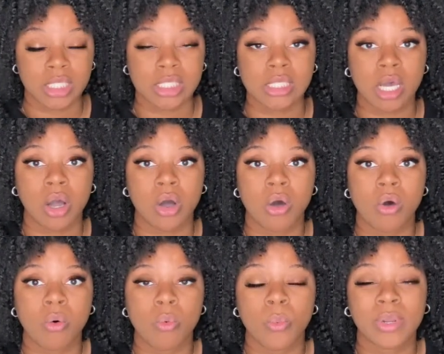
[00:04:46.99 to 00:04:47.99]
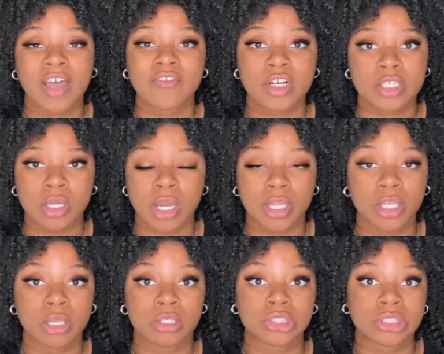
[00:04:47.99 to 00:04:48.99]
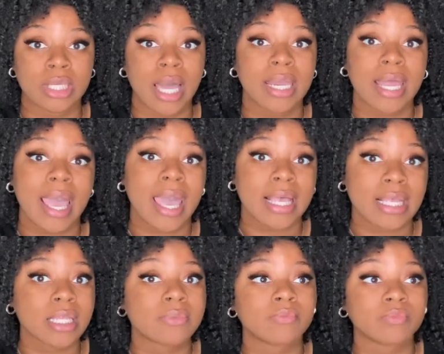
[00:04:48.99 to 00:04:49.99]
So when I first started, she kind of had,